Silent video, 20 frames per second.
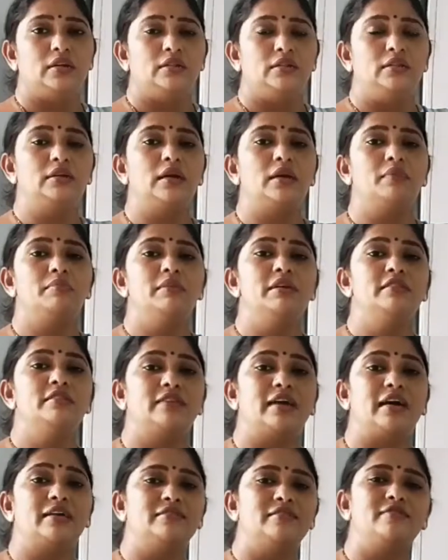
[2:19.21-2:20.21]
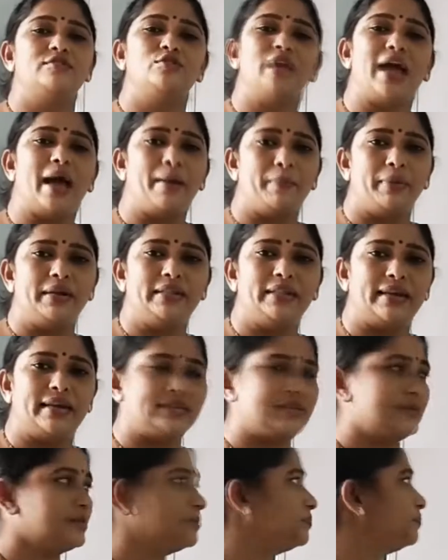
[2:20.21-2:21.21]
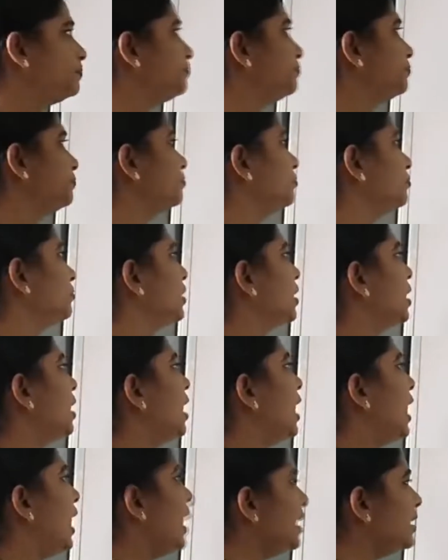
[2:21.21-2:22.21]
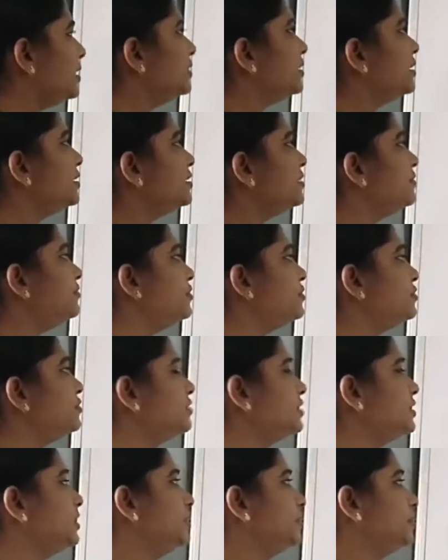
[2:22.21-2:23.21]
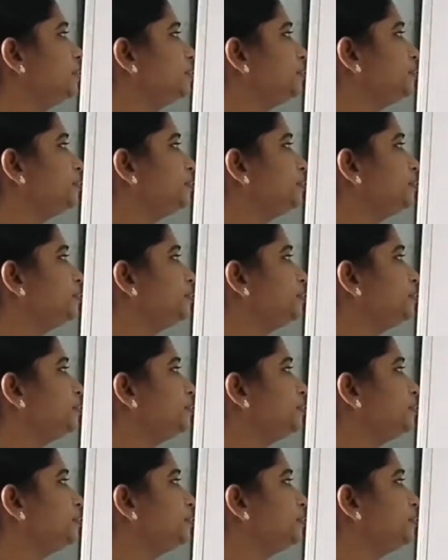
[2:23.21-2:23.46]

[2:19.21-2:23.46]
There are many chances to happen that. And in that if you see